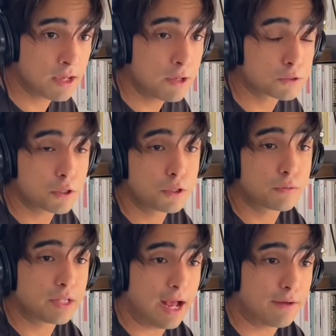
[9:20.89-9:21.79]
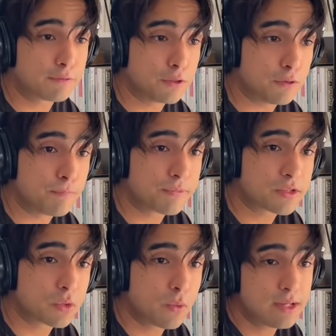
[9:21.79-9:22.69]
So you will have to
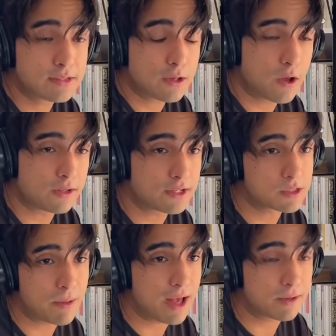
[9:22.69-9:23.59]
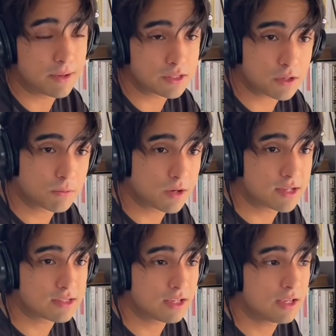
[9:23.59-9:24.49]
squeeze the context back by
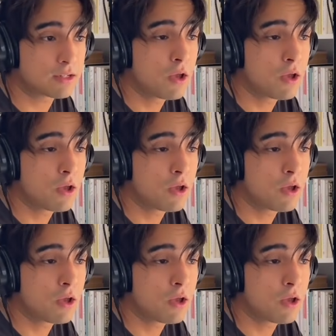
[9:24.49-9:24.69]
summarizing it